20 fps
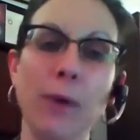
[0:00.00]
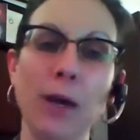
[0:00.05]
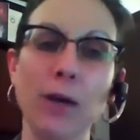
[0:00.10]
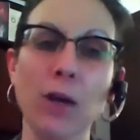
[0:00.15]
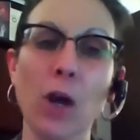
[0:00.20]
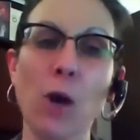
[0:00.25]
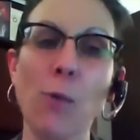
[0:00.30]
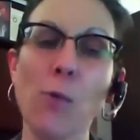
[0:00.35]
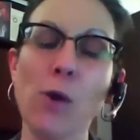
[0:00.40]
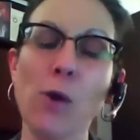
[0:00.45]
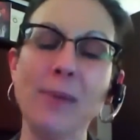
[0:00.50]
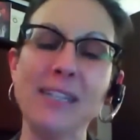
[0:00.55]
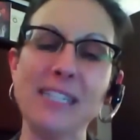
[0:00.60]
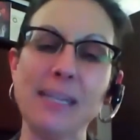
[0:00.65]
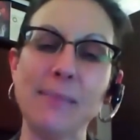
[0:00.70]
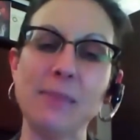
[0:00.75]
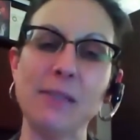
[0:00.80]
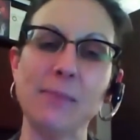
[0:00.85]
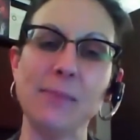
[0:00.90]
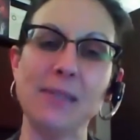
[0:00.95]
a comorbid
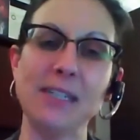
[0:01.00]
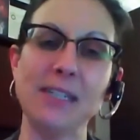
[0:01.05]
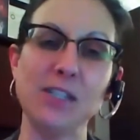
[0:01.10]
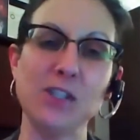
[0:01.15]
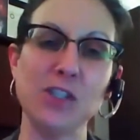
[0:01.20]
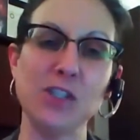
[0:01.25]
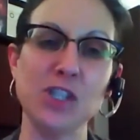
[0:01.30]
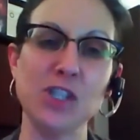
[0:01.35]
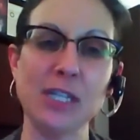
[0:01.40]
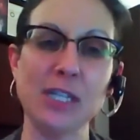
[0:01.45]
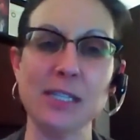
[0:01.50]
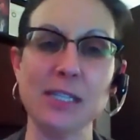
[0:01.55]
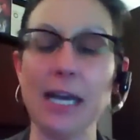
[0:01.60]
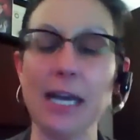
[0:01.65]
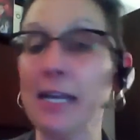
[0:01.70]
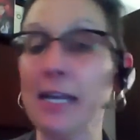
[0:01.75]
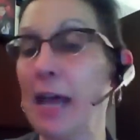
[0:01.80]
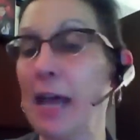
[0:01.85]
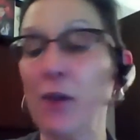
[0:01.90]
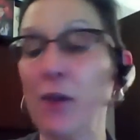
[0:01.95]
symptom is just
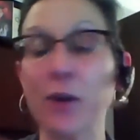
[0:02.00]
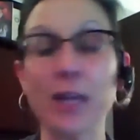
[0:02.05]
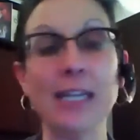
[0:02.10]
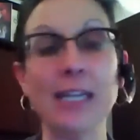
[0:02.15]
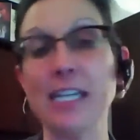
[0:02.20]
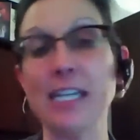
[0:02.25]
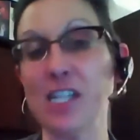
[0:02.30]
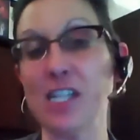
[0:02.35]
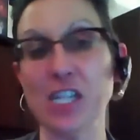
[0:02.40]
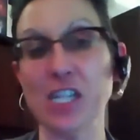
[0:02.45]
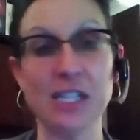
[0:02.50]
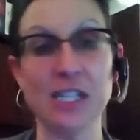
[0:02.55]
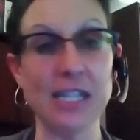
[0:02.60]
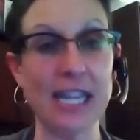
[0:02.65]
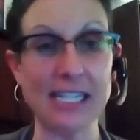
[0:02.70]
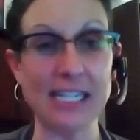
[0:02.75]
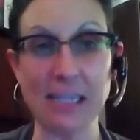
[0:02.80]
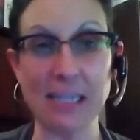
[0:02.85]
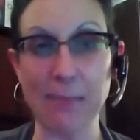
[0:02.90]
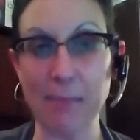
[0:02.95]
another condition
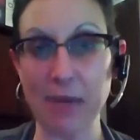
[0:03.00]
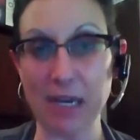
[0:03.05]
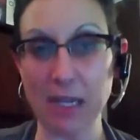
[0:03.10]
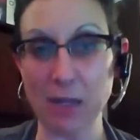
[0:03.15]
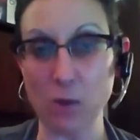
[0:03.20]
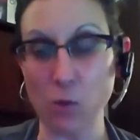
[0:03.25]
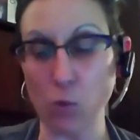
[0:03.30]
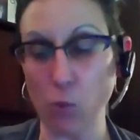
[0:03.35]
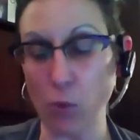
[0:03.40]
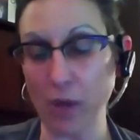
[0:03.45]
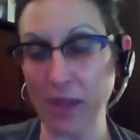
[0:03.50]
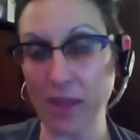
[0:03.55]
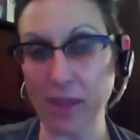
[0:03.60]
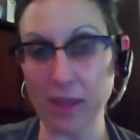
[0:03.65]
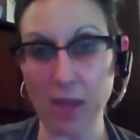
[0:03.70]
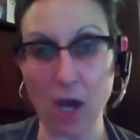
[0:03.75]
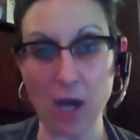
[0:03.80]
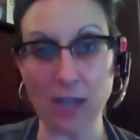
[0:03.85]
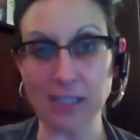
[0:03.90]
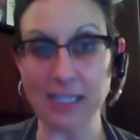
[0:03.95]
that somebody with
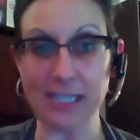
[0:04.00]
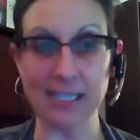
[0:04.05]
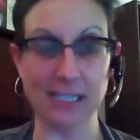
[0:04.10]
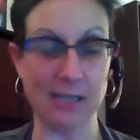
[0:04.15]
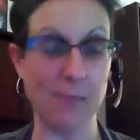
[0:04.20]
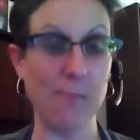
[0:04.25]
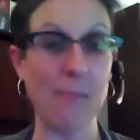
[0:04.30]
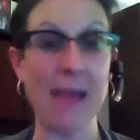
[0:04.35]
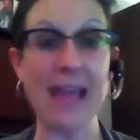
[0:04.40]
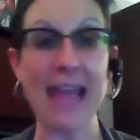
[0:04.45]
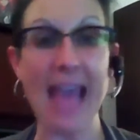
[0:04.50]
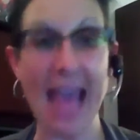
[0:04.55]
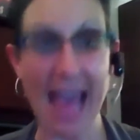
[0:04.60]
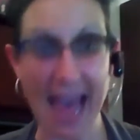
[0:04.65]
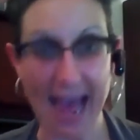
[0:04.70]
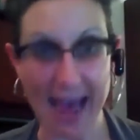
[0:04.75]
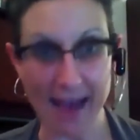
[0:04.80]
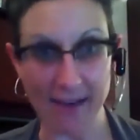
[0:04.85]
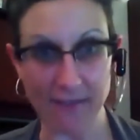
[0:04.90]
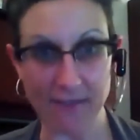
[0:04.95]
autism may
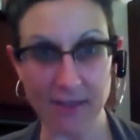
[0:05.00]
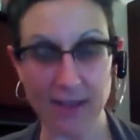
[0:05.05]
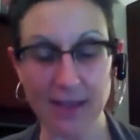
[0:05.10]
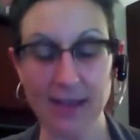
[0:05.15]
have.